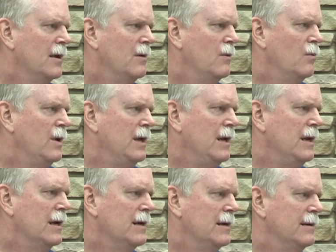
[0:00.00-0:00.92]

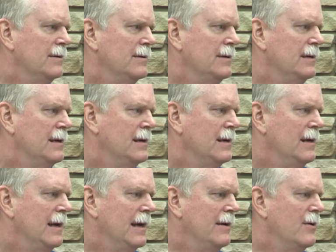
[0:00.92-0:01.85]
We
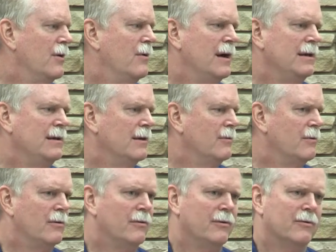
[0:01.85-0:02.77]
had no idea
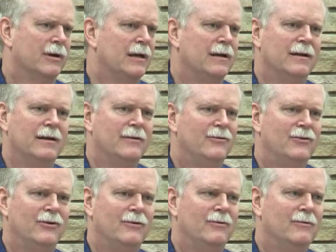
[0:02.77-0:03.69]
what we were getting
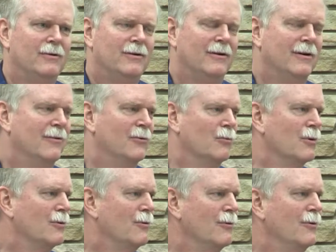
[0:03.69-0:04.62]
into. The
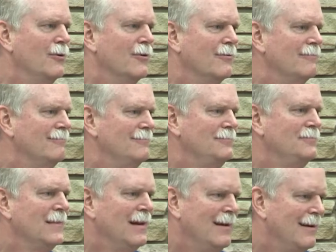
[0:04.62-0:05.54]
recruiter
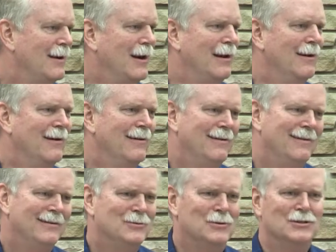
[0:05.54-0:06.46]
kind of
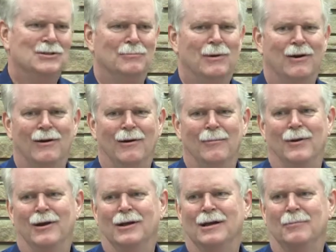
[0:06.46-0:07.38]
twisted my arm
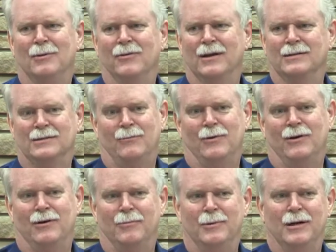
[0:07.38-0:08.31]
on a couple of things. I
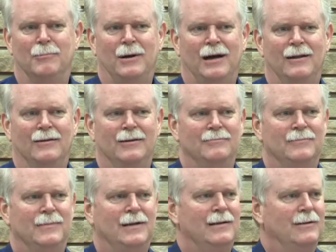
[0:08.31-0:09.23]
wanted to be a pilot.
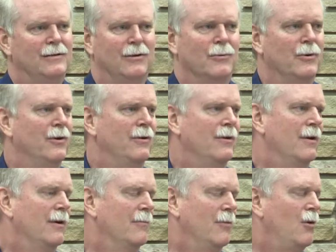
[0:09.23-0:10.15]

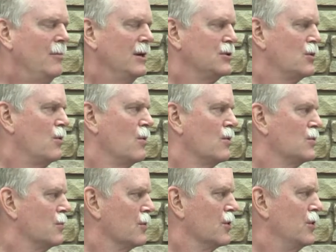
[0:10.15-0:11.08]
All my
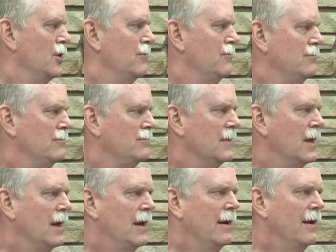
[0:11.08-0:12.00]
scores were good,
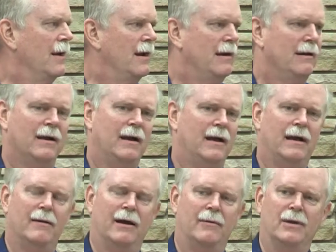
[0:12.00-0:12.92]
and
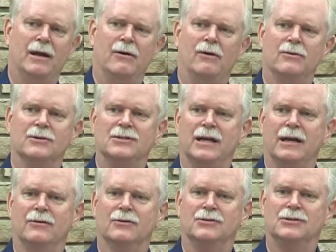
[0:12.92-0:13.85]
I met all the
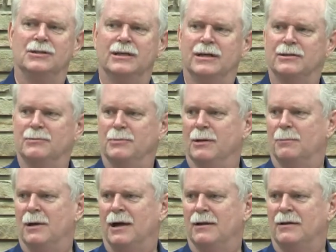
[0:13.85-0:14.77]
standards to get to be a
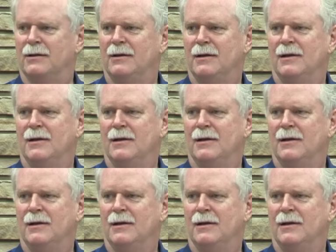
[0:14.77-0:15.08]
pilot.